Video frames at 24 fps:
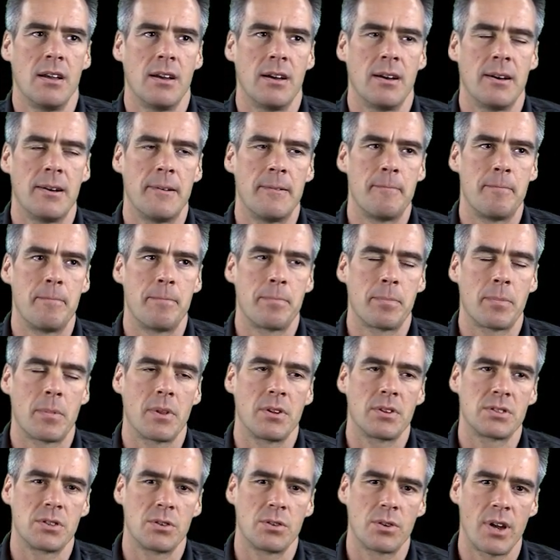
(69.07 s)
Um,
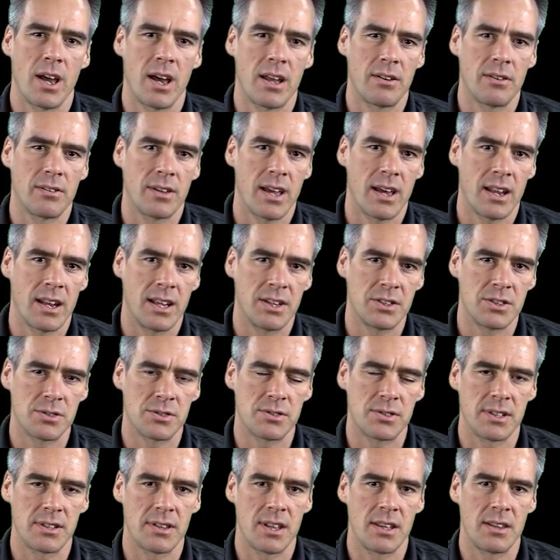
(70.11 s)
so kind of kind of
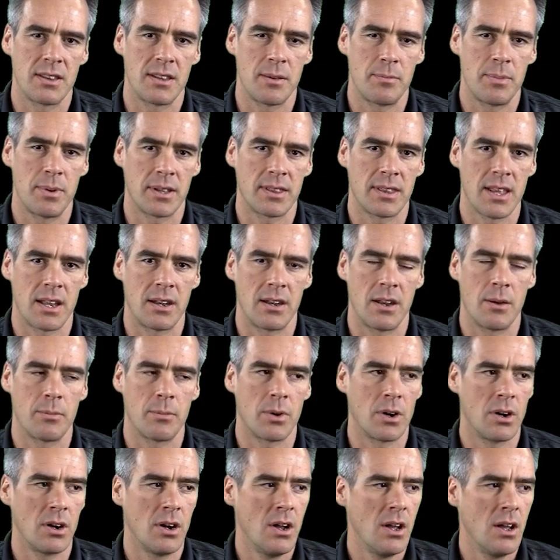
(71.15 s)
interesting they, they picked that
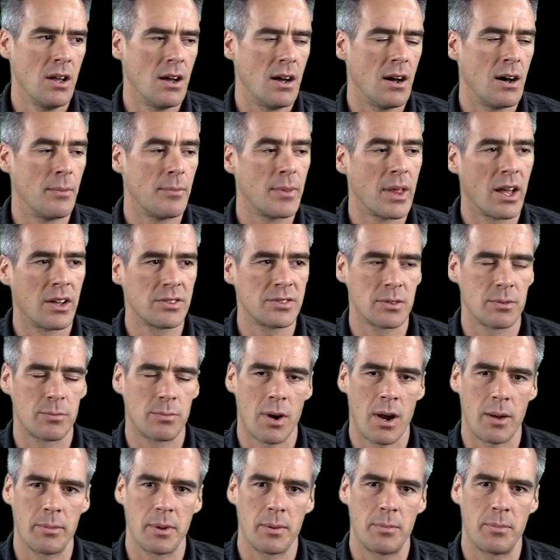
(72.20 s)
number. Um, they also
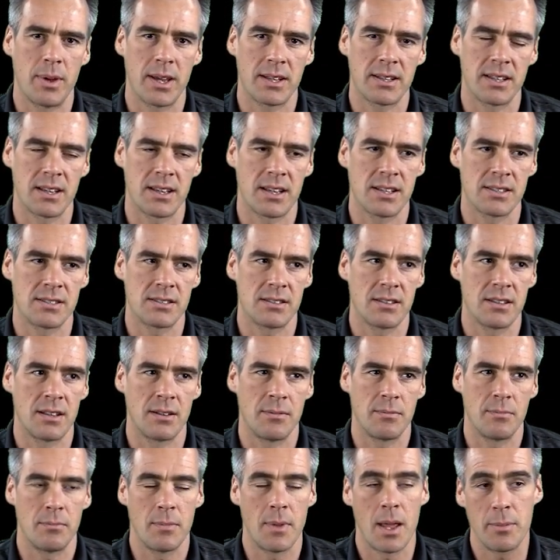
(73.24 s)
probably picked it because,
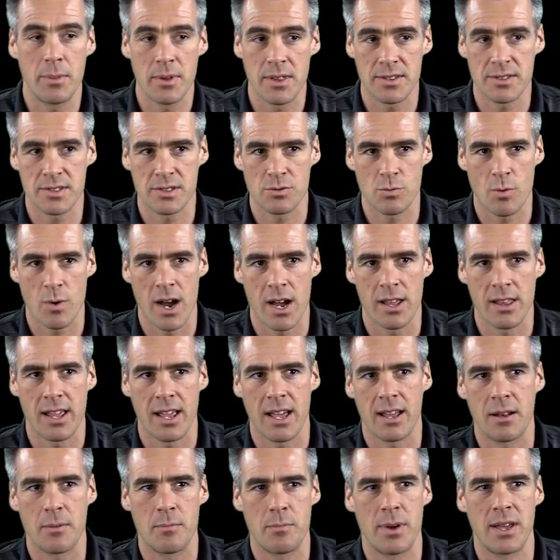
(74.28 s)
and maybe this is why they
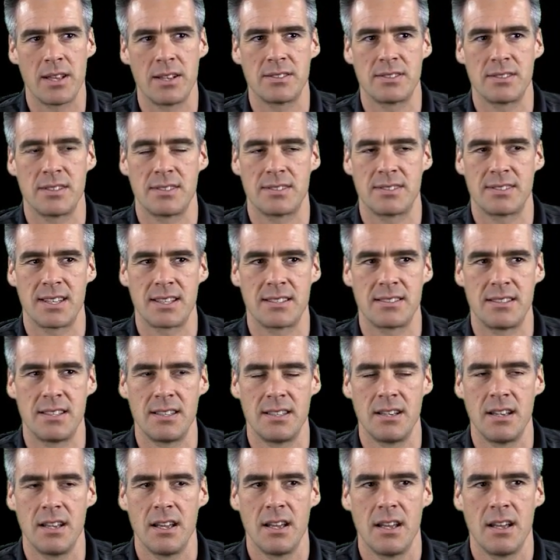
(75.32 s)
had to base
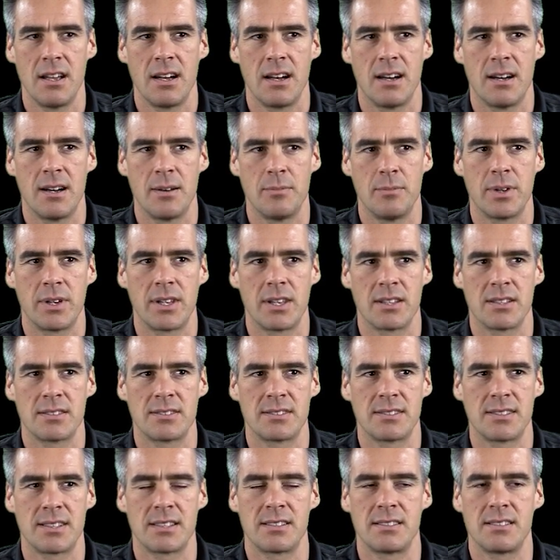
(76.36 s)
60, um, because
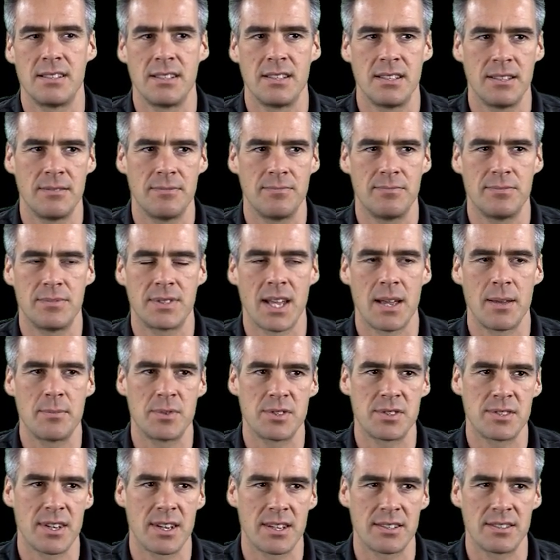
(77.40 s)
60 times
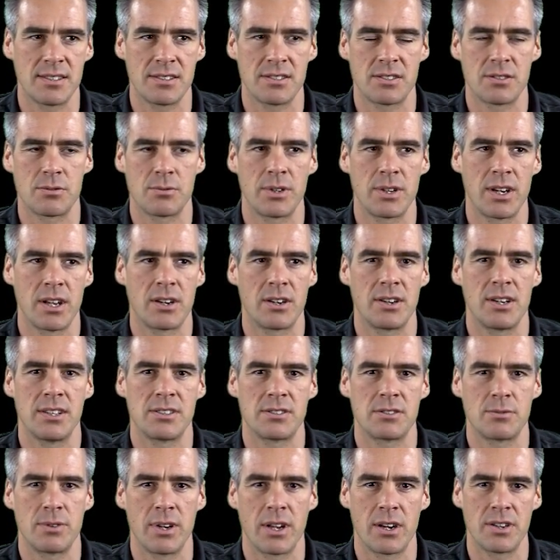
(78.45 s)
six is 300
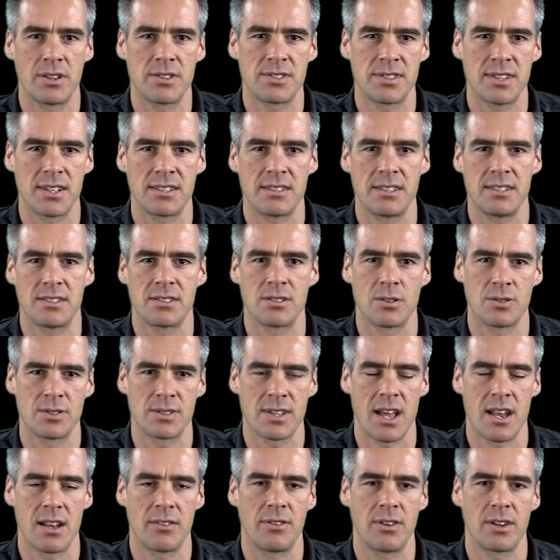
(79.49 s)
is 360, so it's
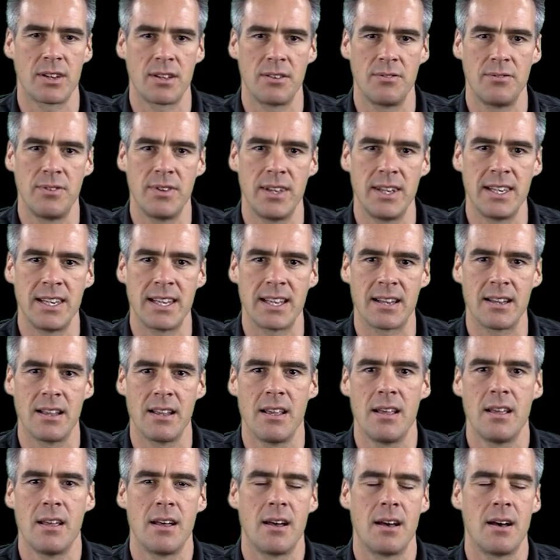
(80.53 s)
kind of a convenient
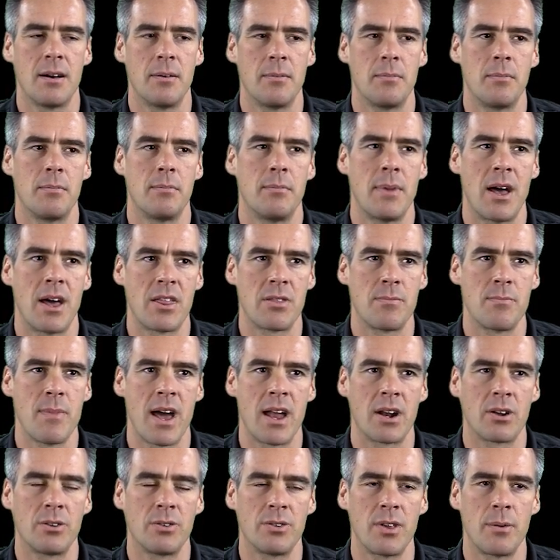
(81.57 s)
um,
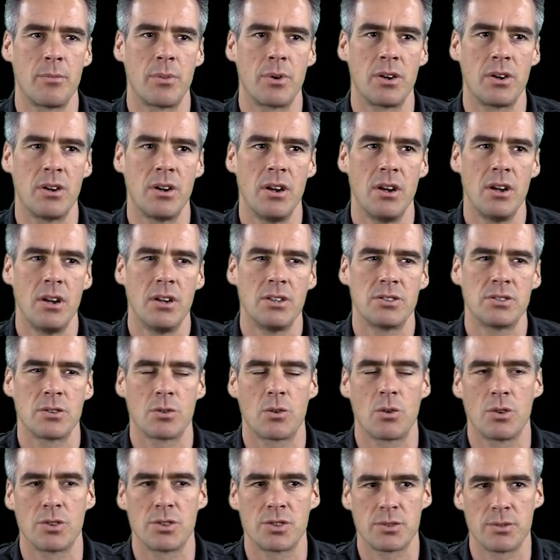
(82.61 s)
mathematical number. So of
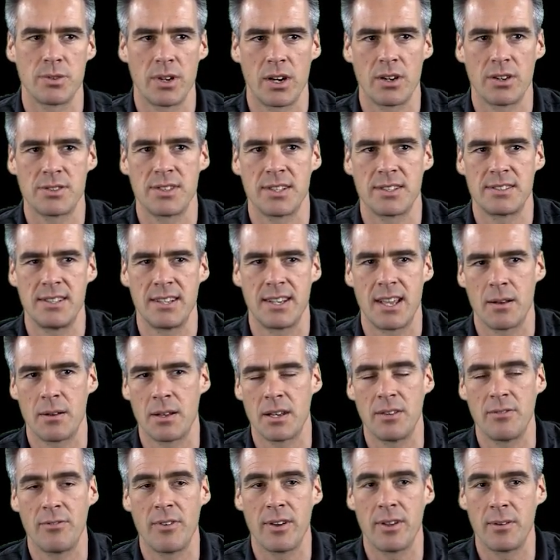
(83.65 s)
course, 360 can
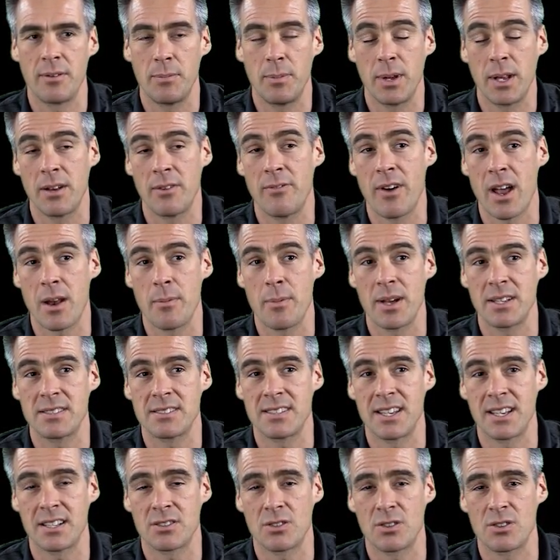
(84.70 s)
be divided by
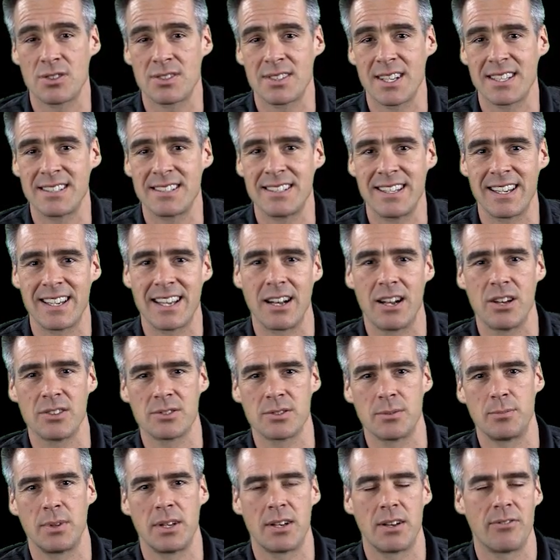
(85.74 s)
six, or 60 It can
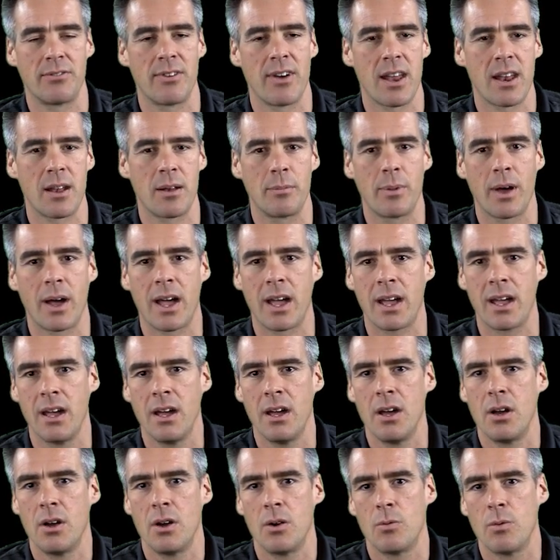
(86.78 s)
also be divided by
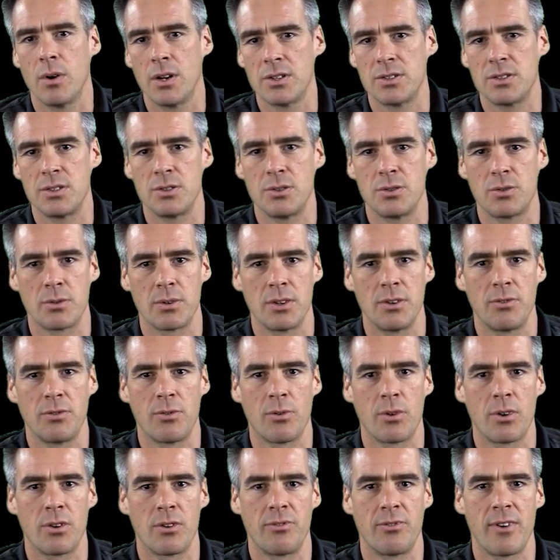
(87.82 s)
1, 2, 3,
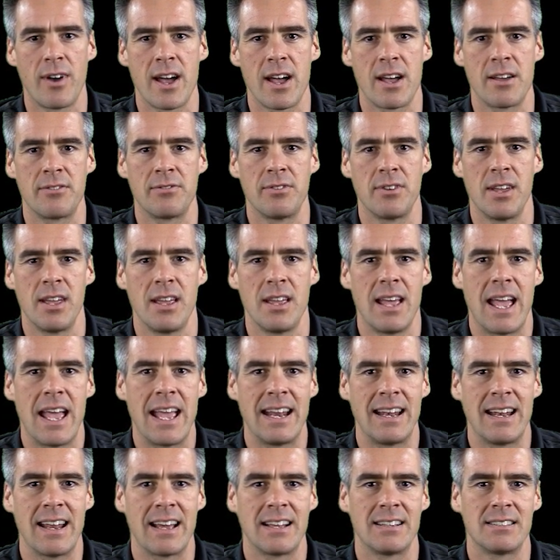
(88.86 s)
4, 5,
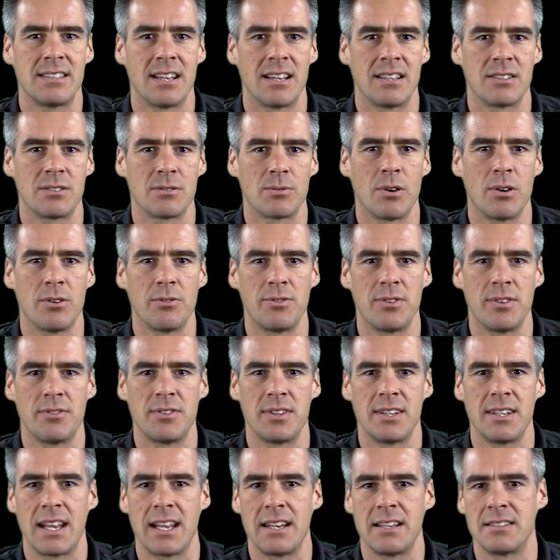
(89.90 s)
8, 9, 10, 12,
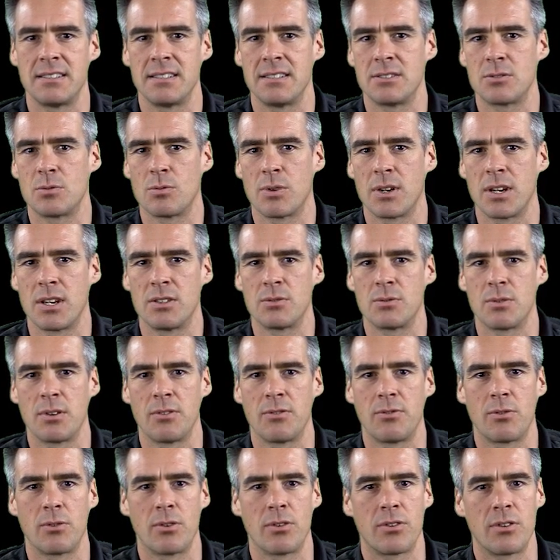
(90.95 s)
15, 18, 20,
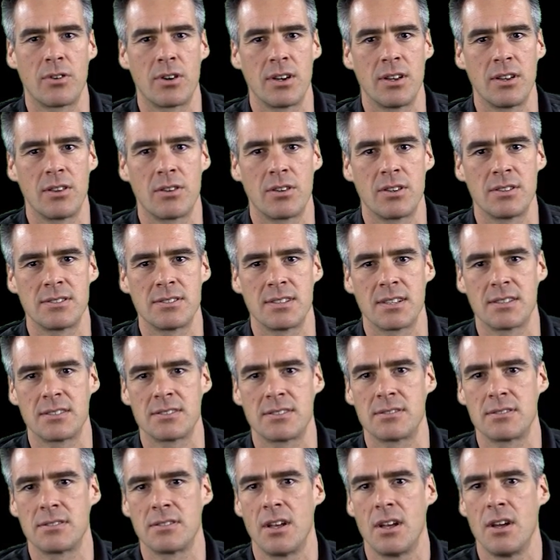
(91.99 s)
24, 30,
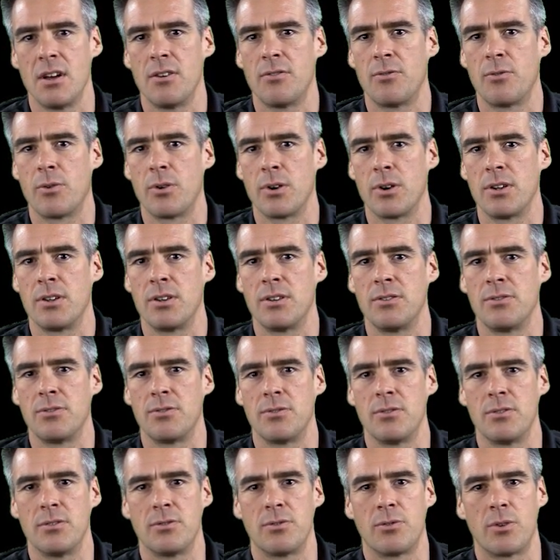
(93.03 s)
36, 40,
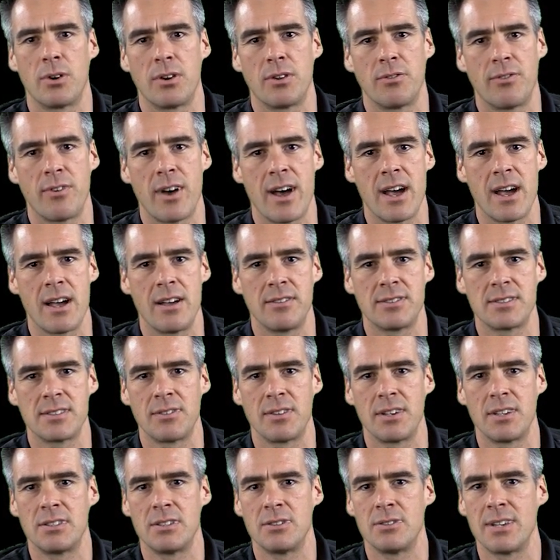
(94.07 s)
45,
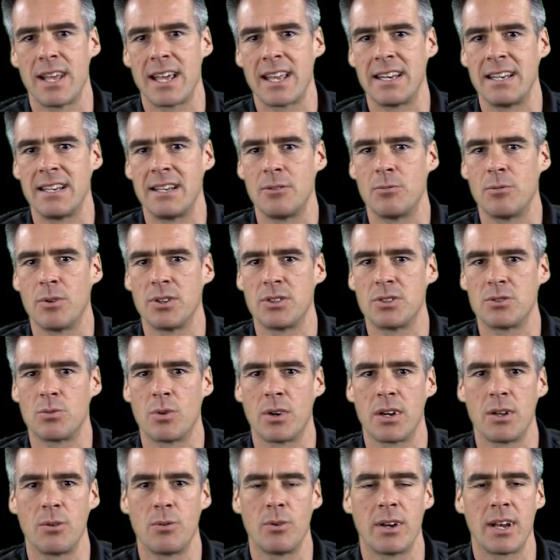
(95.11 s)
72, 90,
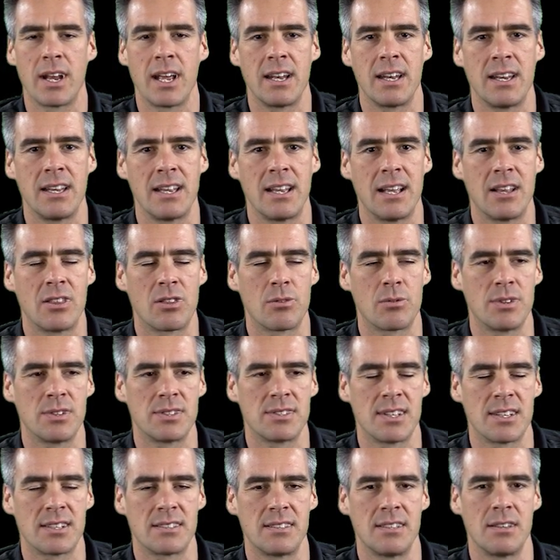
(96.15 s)
120, 180, and
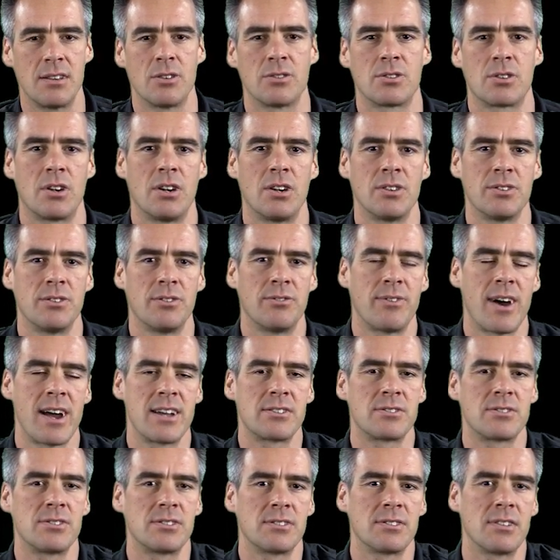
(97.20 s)
360. Those are all
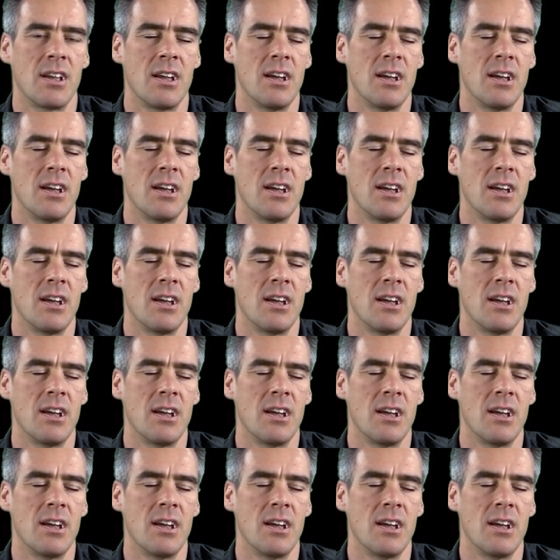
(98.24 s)
divisors